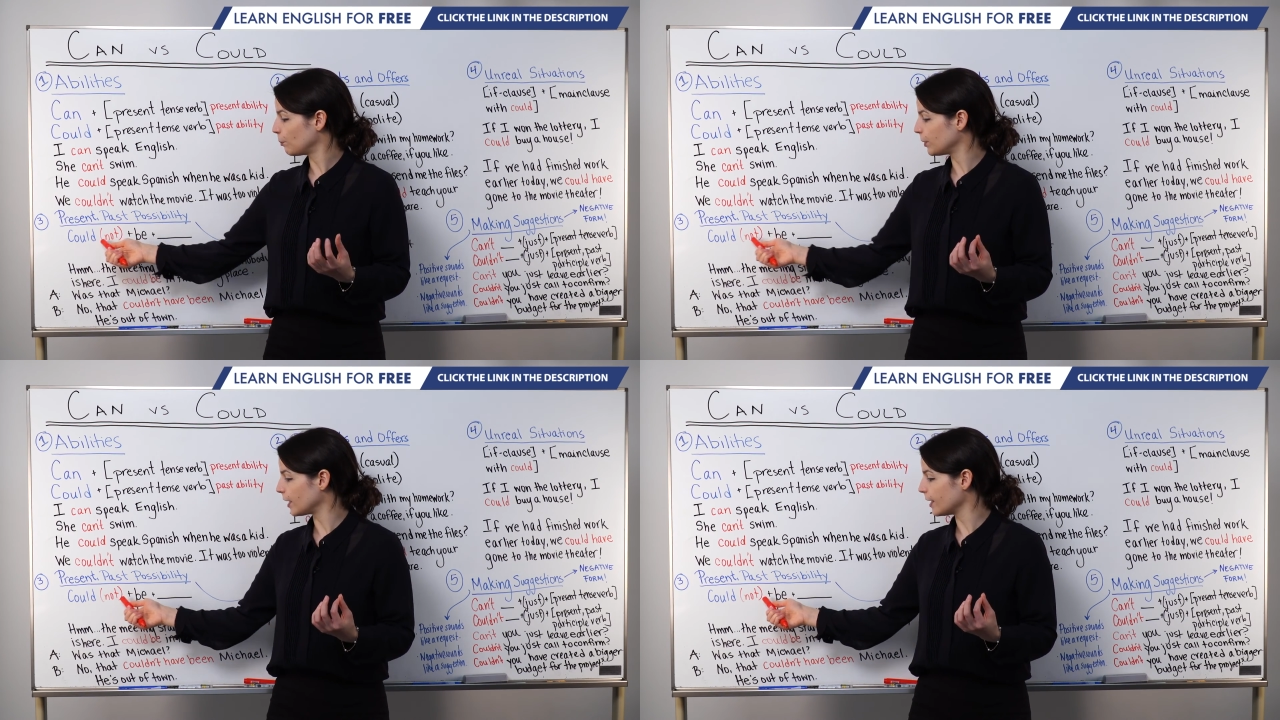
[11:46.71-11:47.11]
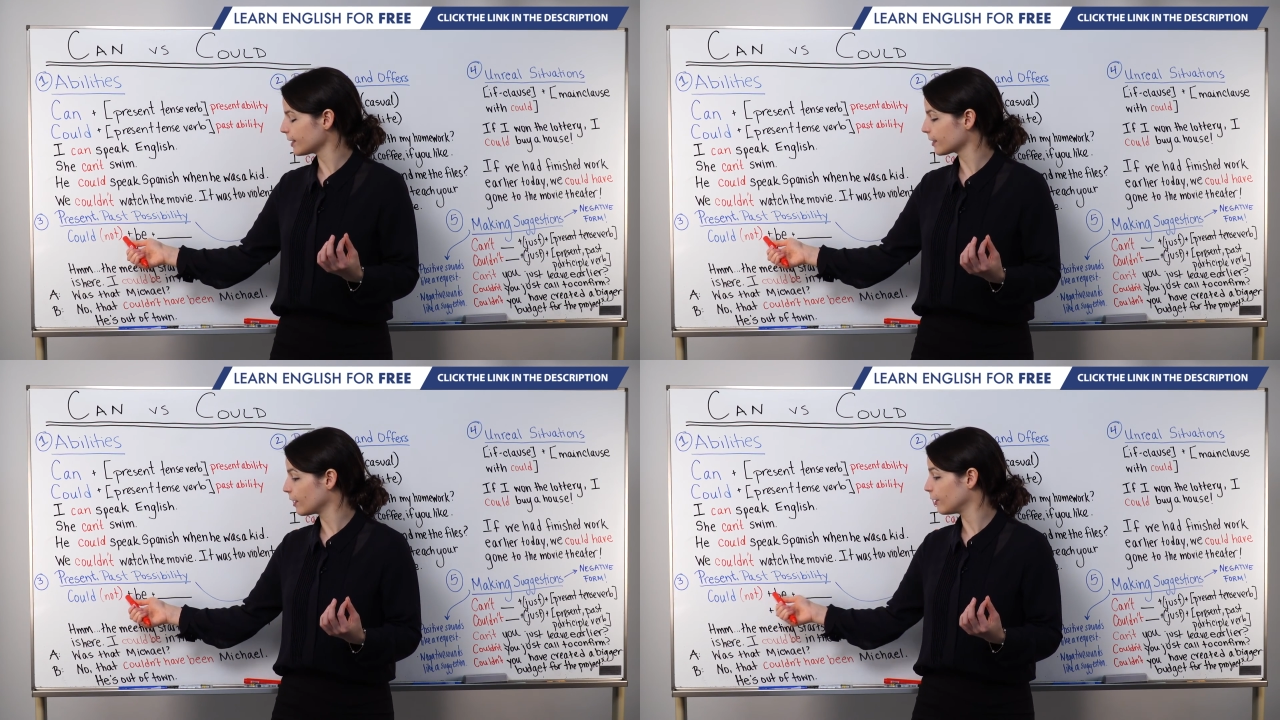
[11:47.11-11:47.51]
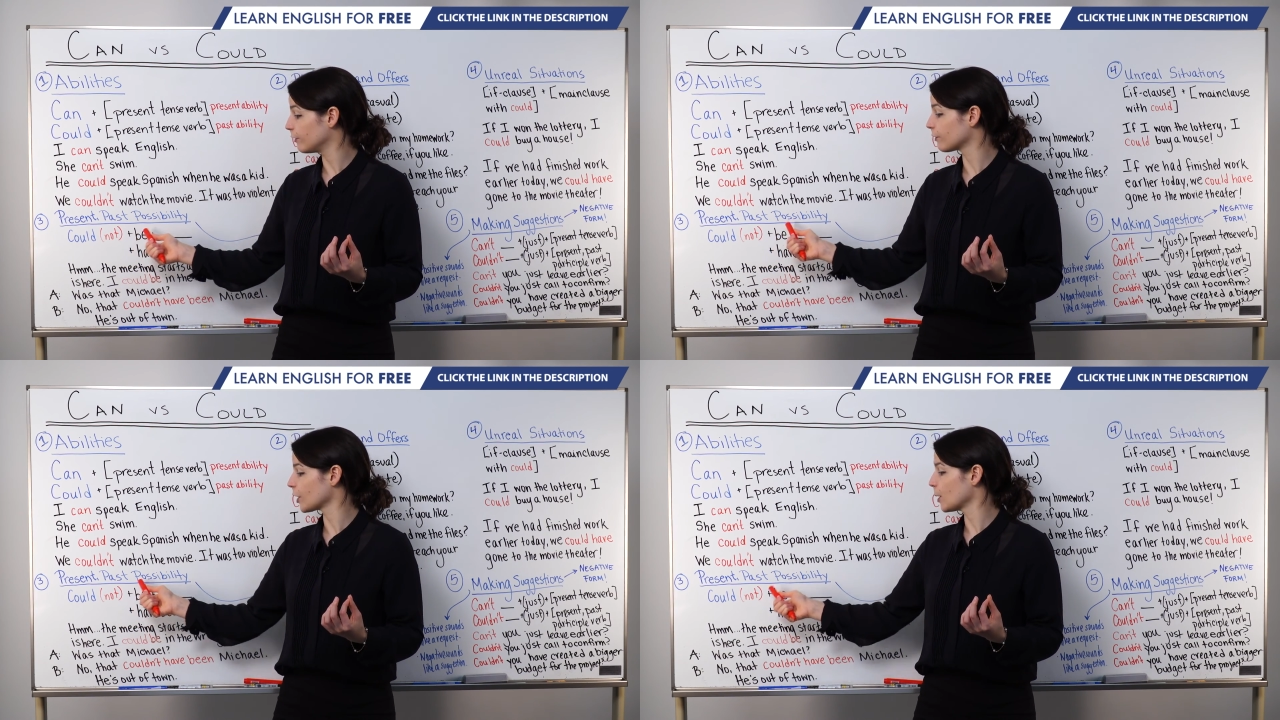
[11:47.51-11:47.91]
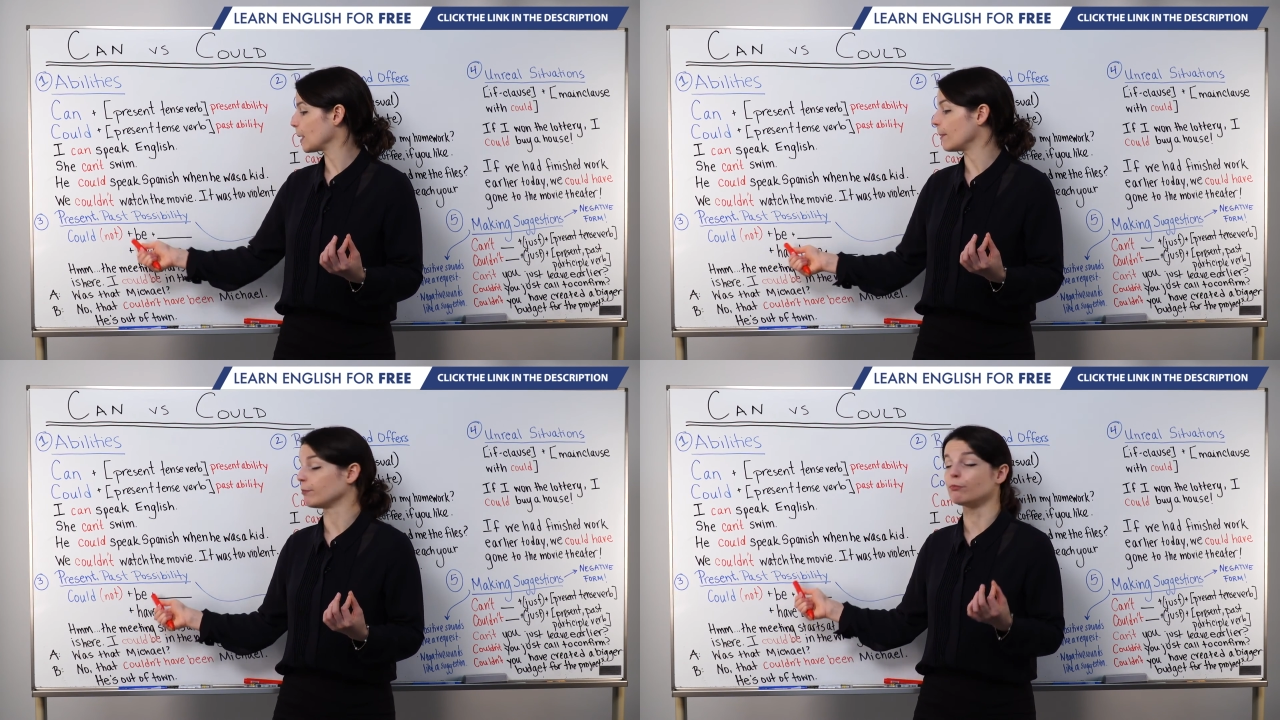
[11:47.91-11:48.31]
plus the verb
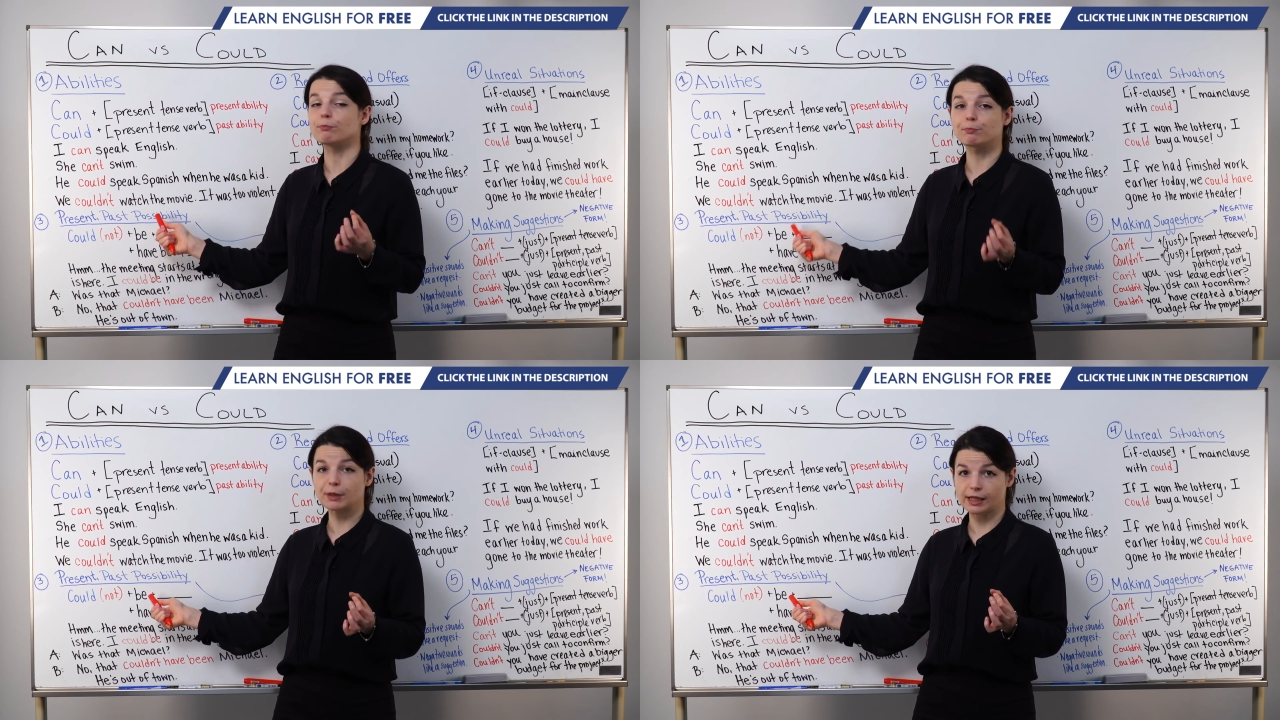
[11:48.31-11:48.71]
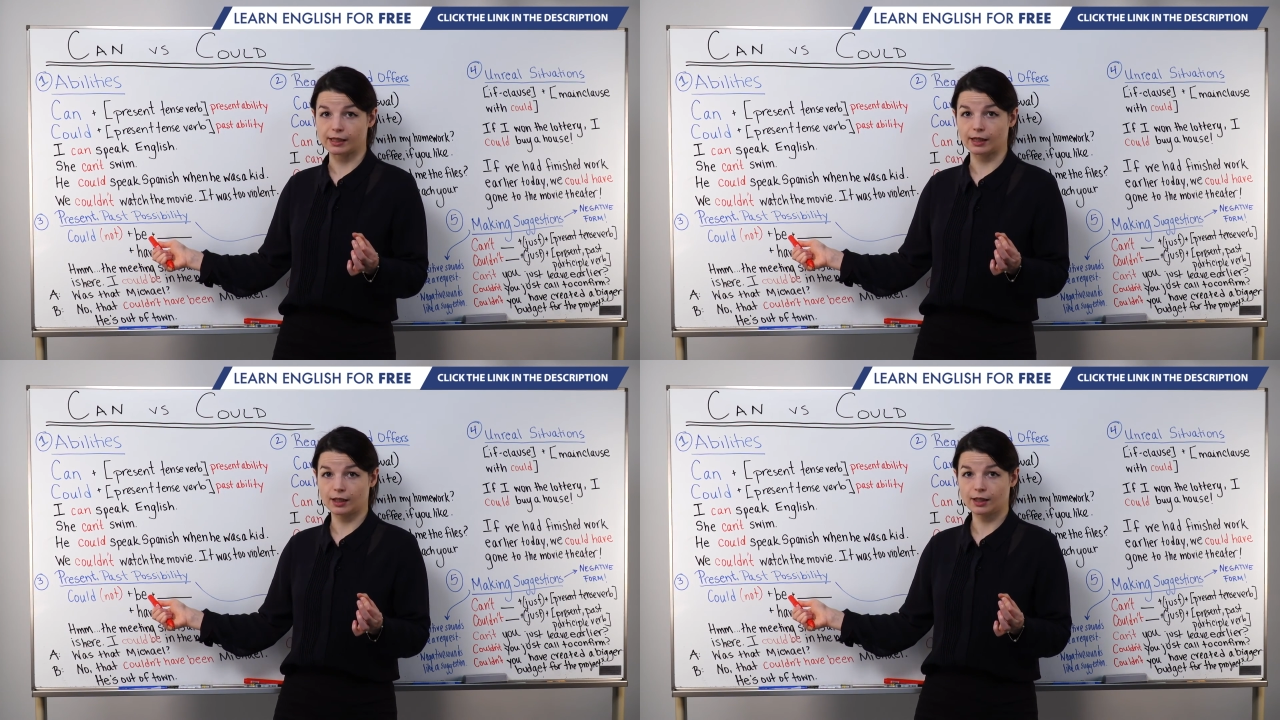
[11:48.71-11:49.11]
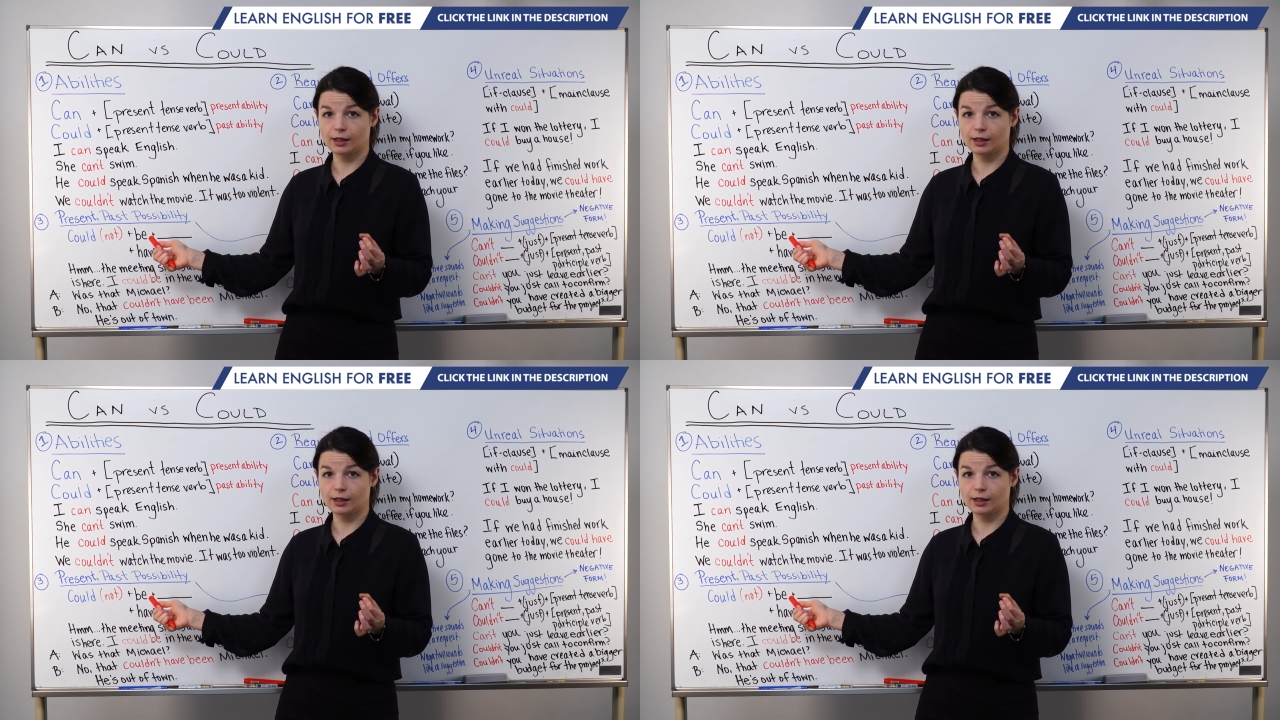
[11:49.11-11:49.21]
be,